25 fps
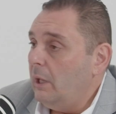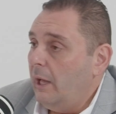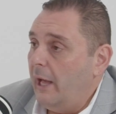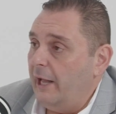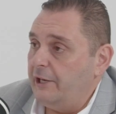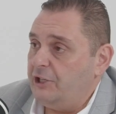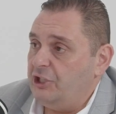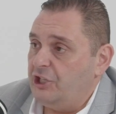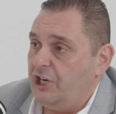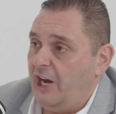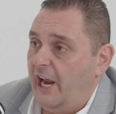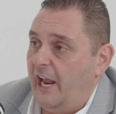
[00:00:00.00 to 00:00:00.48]
a
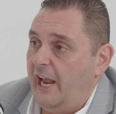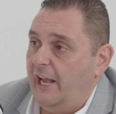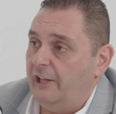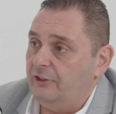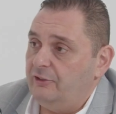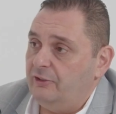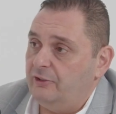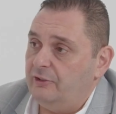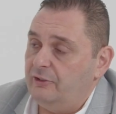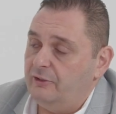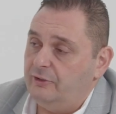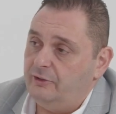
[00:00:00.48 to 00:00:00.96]

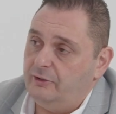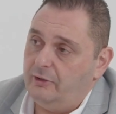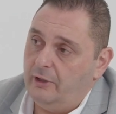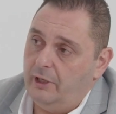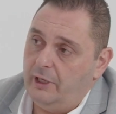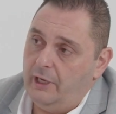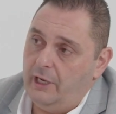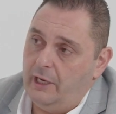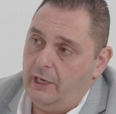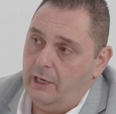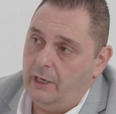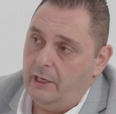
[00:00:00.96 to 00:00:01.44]
chance to
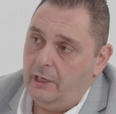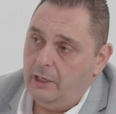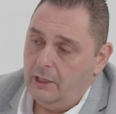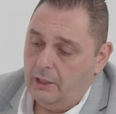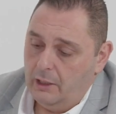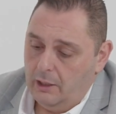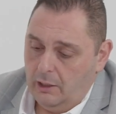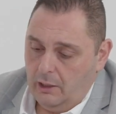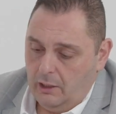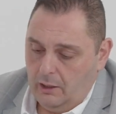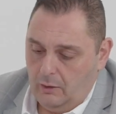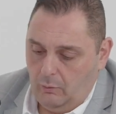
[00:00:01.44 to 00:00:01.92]
see
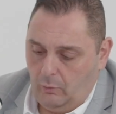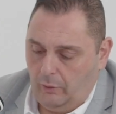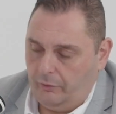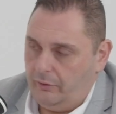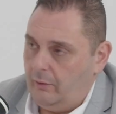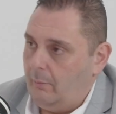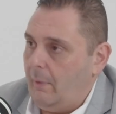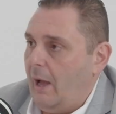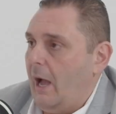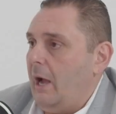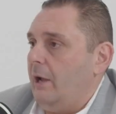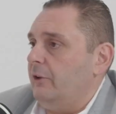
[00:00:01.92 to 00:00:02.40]
what
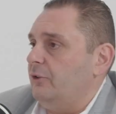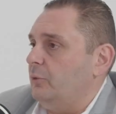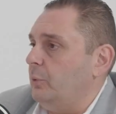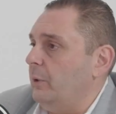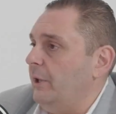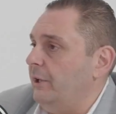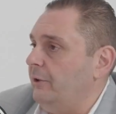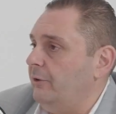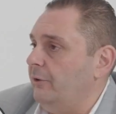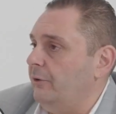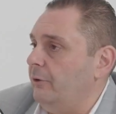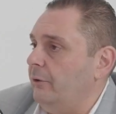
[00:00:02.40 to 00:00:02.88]
the market's
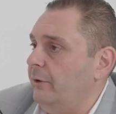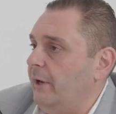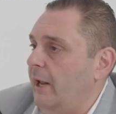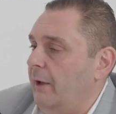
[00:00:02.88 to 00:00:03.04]
willing to do.